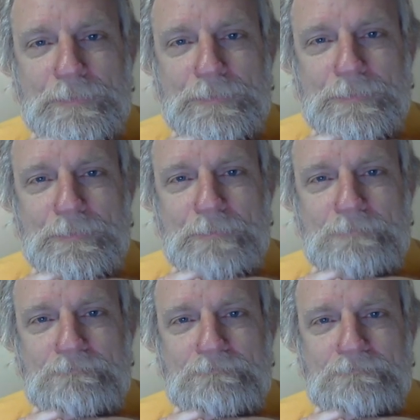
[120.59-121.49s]

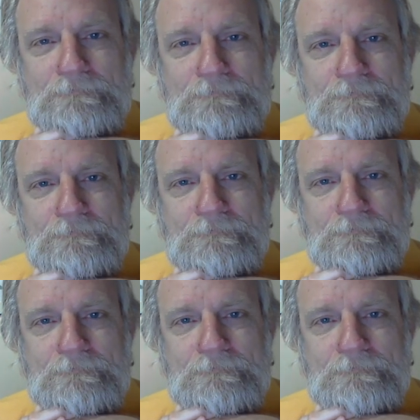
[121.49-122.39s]

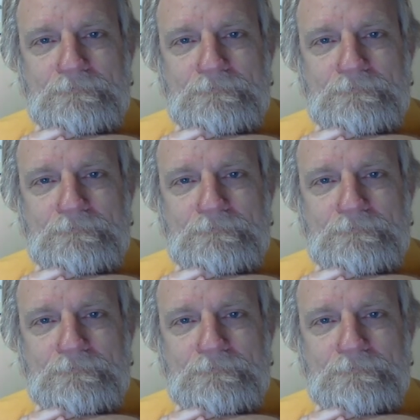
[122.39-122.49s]
Nobody speaks.